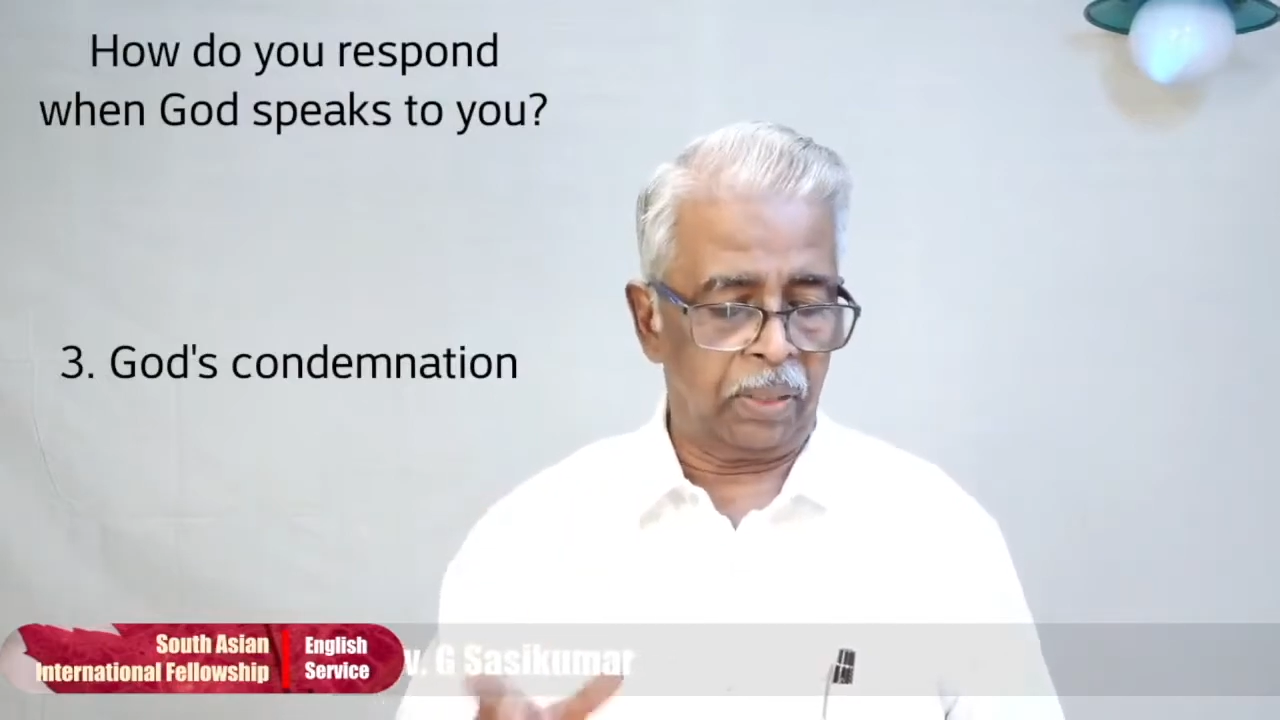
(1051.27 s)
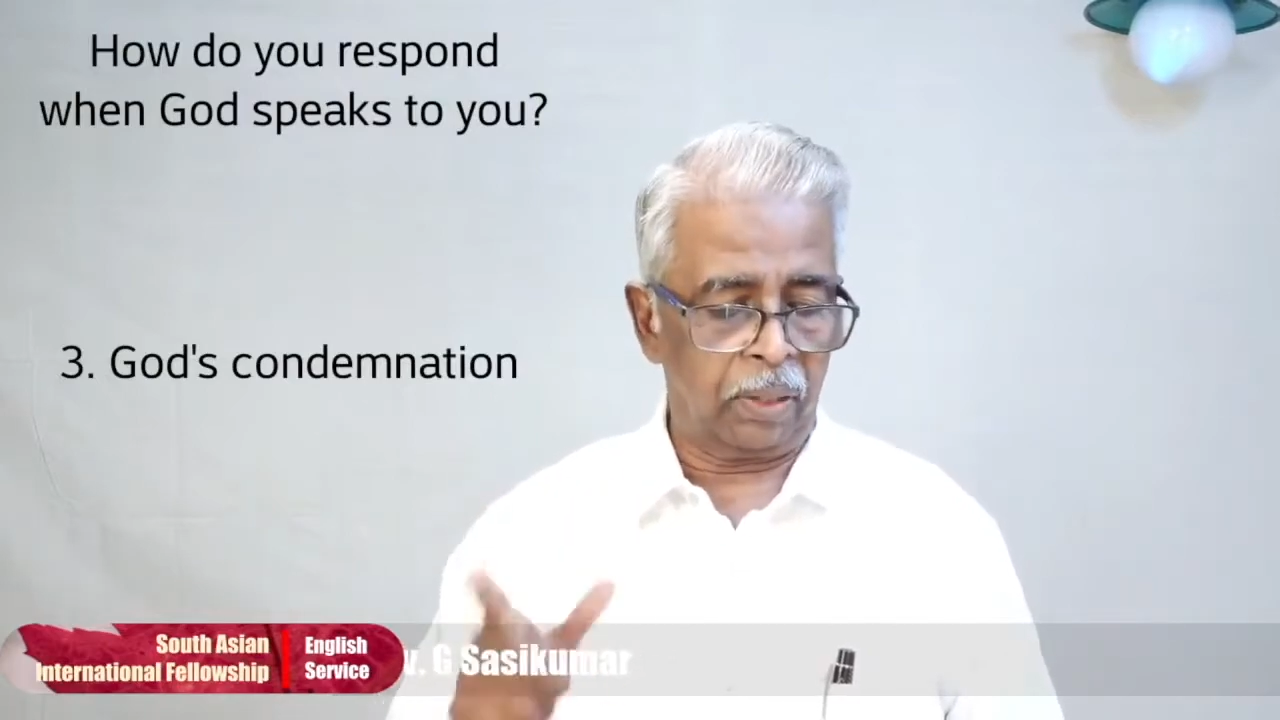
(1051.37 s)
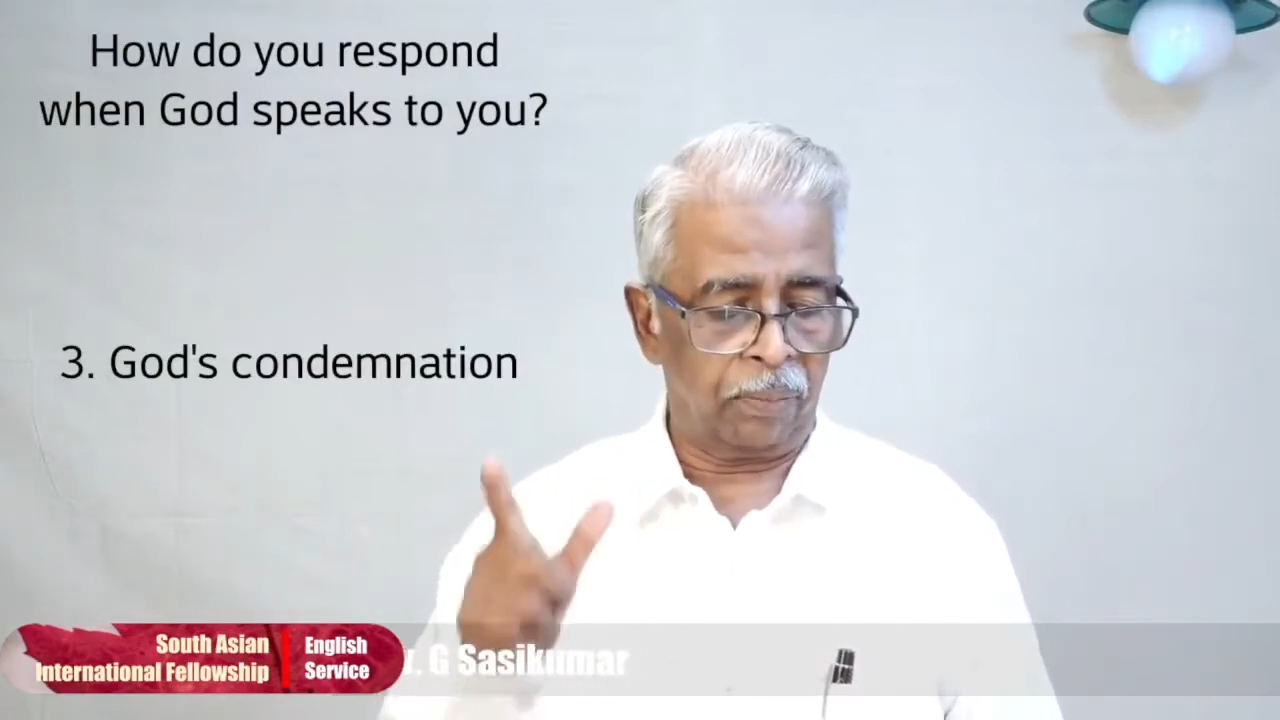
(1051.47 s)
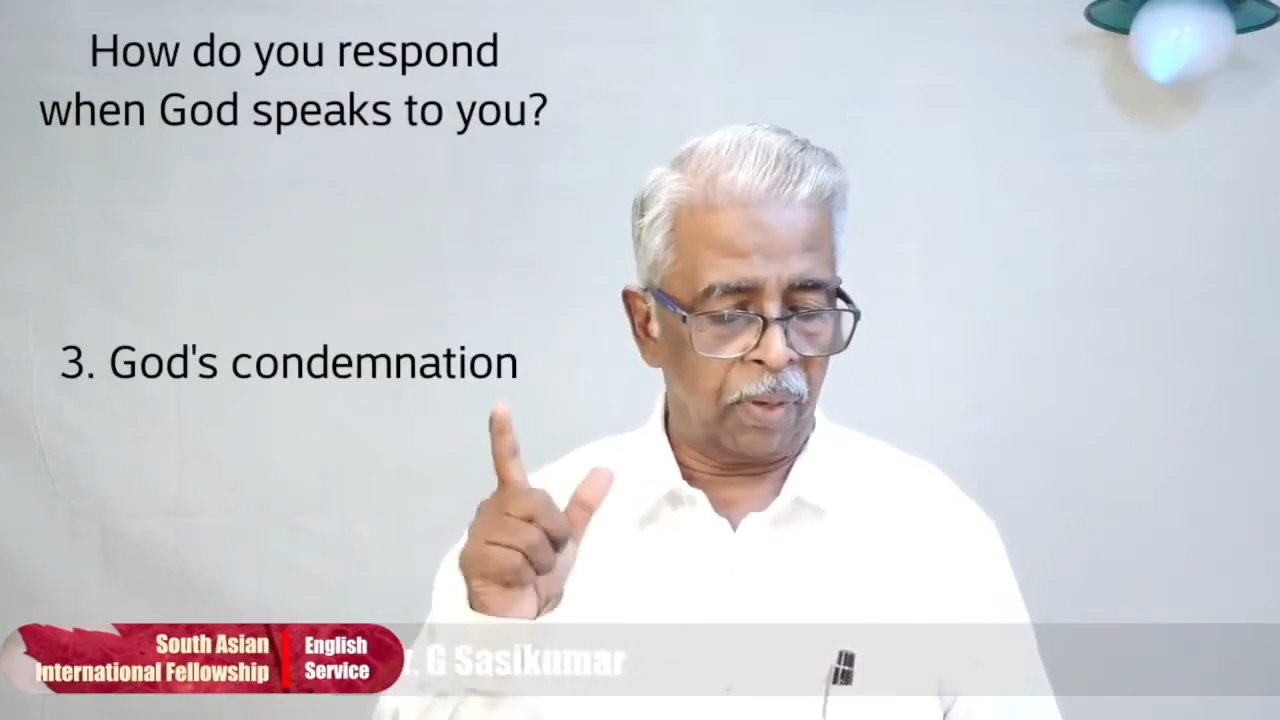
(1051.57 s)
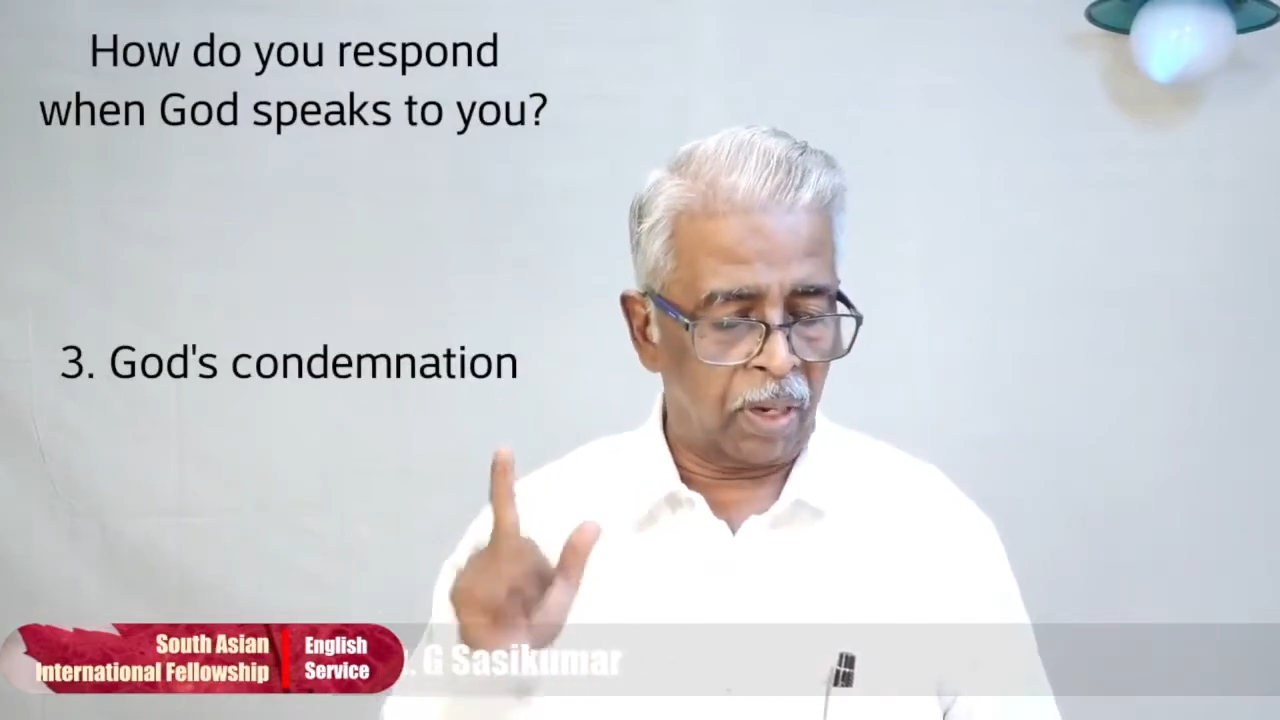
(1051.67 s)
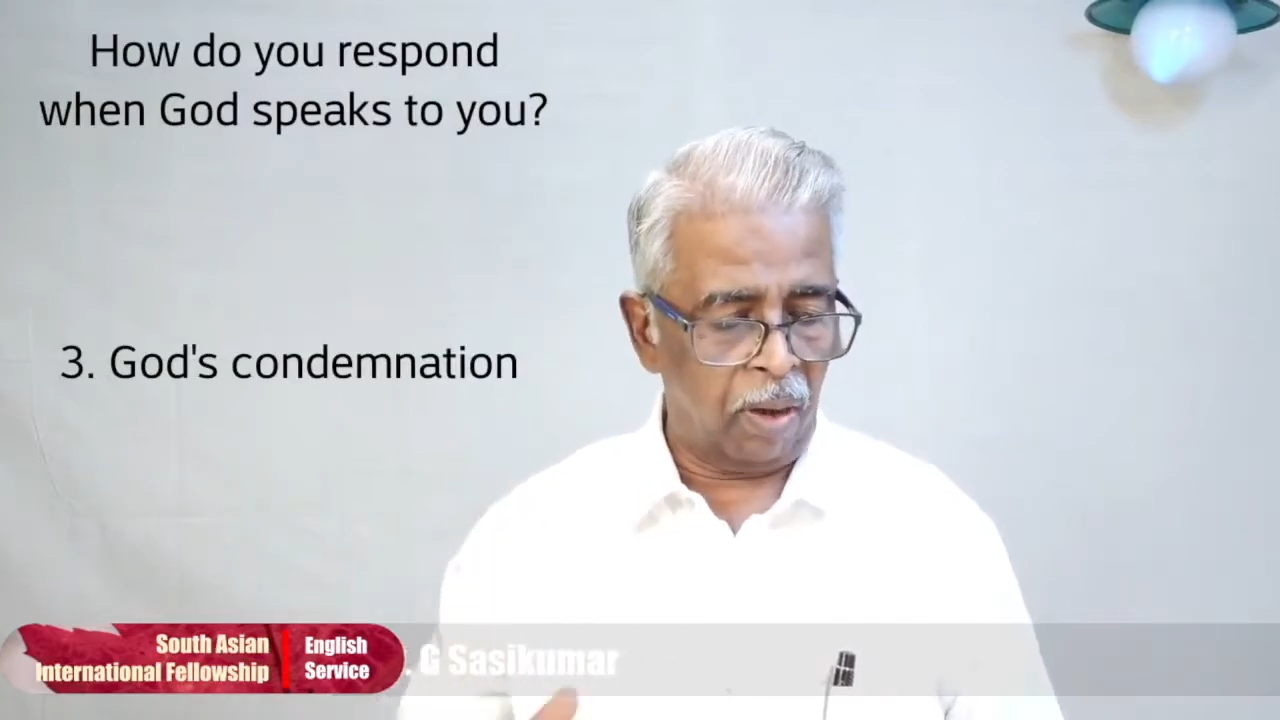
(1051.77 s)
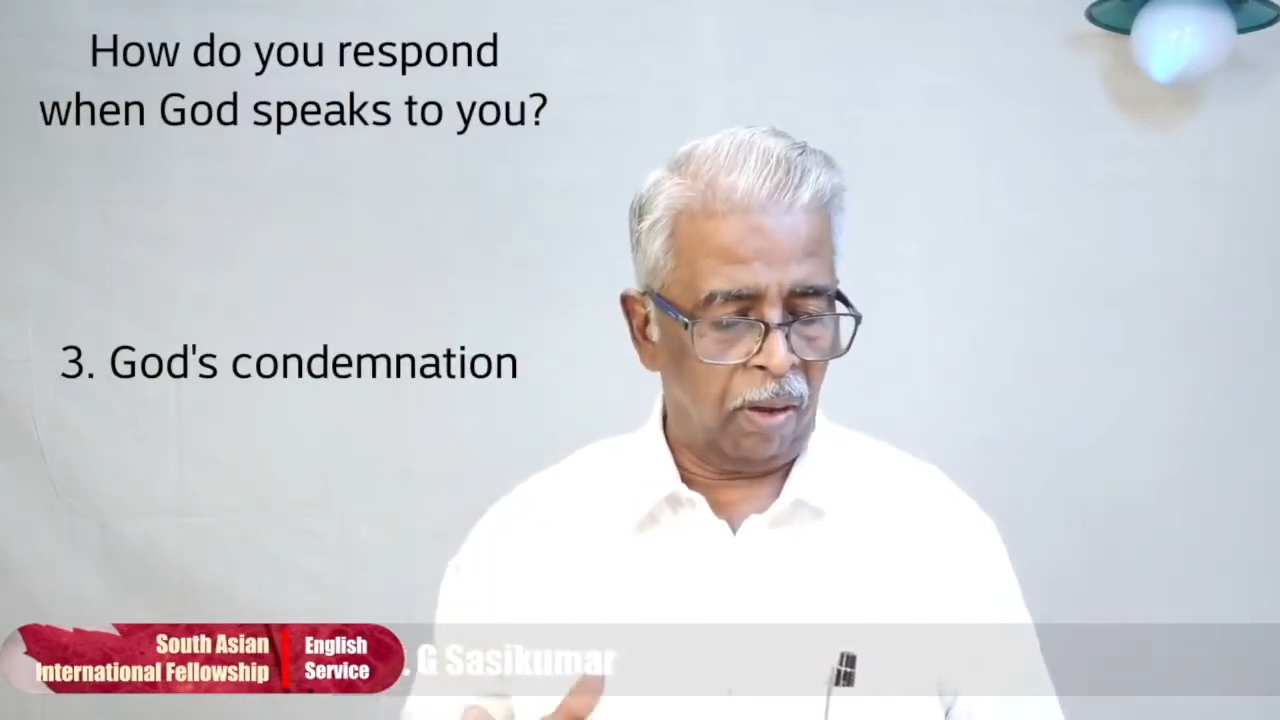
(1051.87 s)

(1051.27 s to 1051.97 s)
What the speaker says: feet of